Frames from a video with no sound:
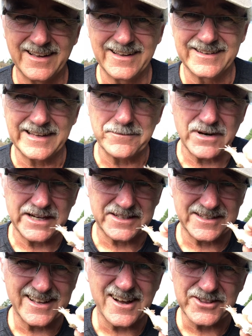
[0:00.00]
They might
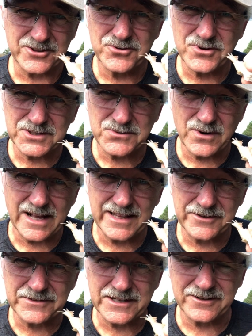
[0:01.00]
not do as well
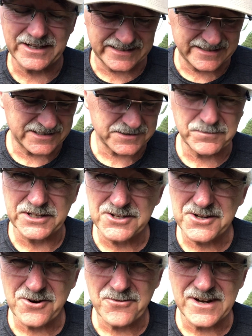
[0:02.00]
if they're like this, but you
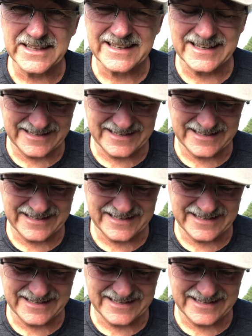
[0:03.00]
know what?